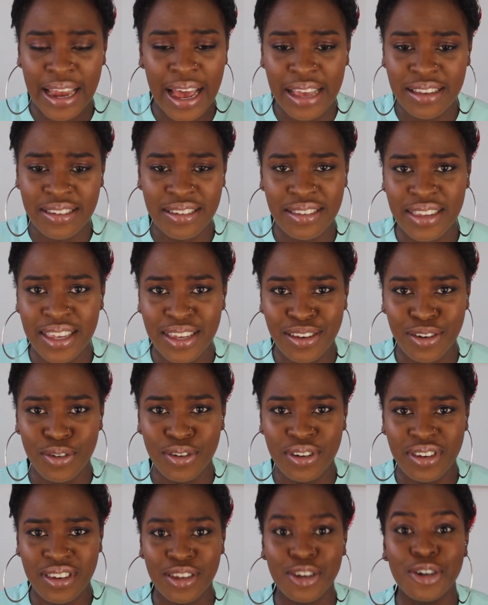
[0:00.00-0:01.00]
I just
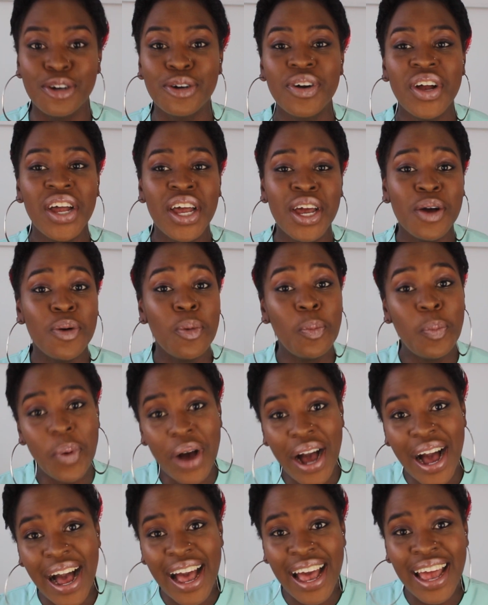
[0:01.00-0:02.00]
cannot deal.
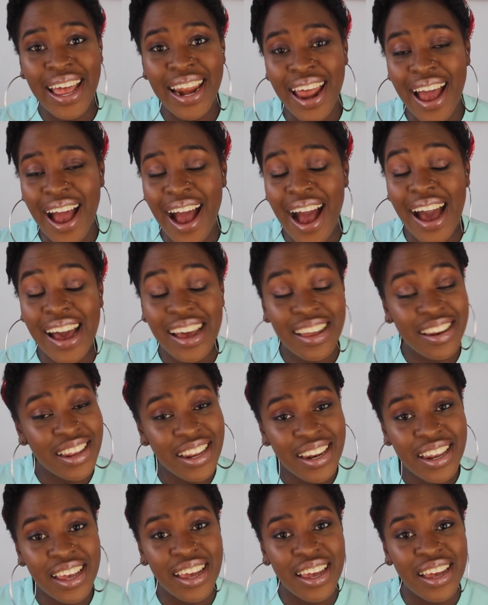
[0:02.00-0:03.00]
But I
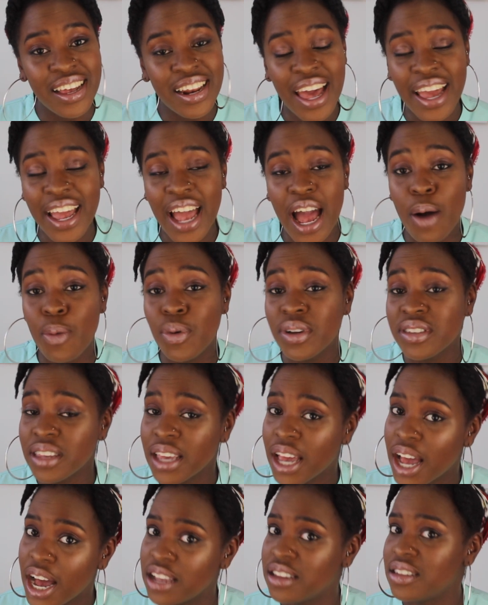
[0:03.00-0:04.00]
did it. Like, I
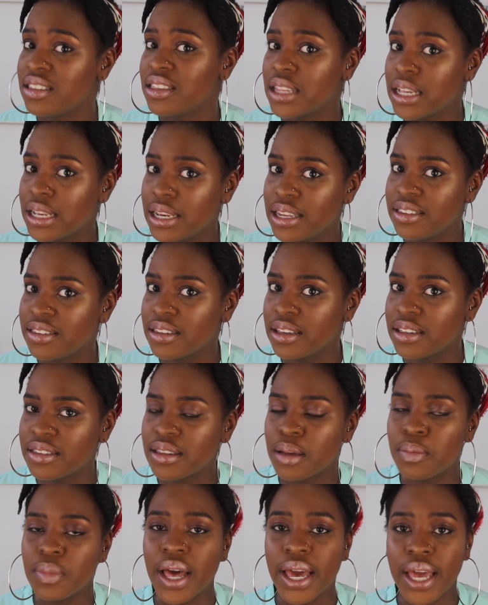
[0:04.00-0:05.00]
wasn't catching the lizards.
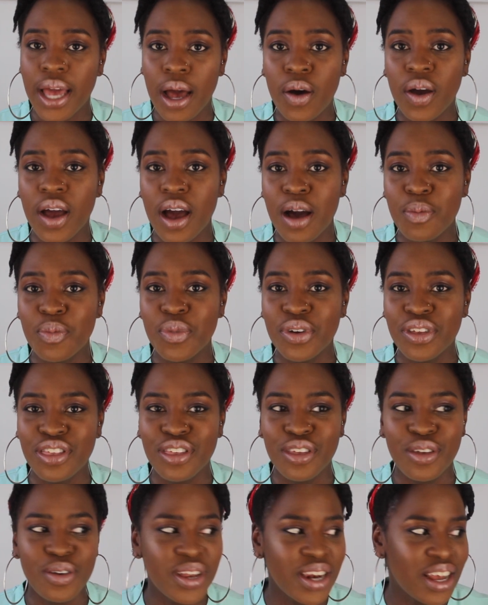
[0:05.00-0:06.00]
I'm like, I'll come
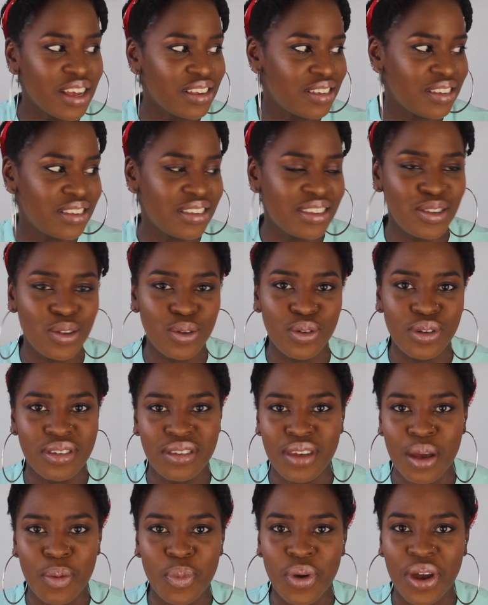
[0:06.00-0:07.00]
with you. And I just stood
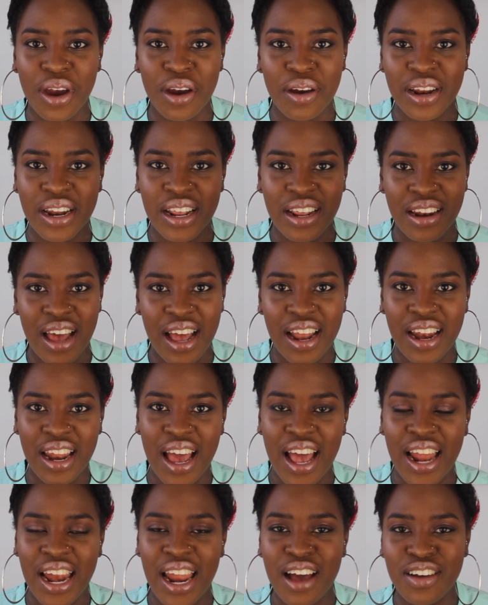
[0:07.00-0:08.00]
somewhere and then
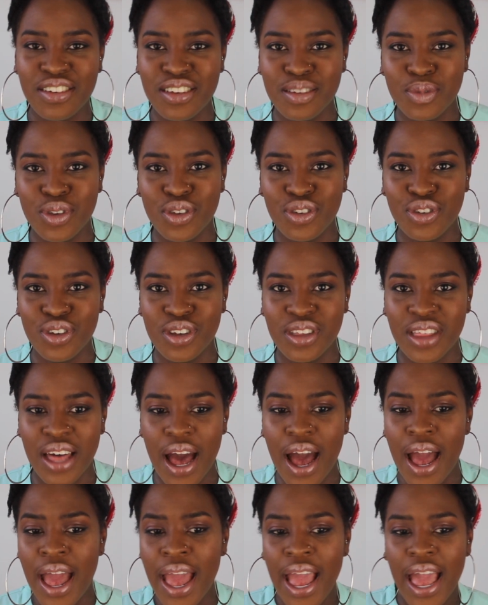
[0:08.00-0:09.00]
I allowed him to do
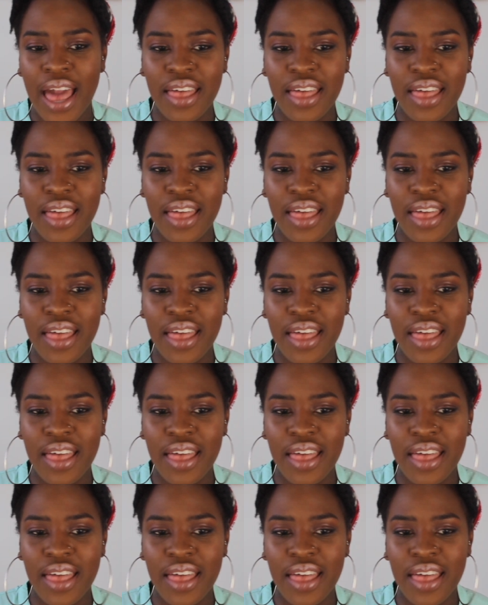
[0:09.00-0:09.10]
that.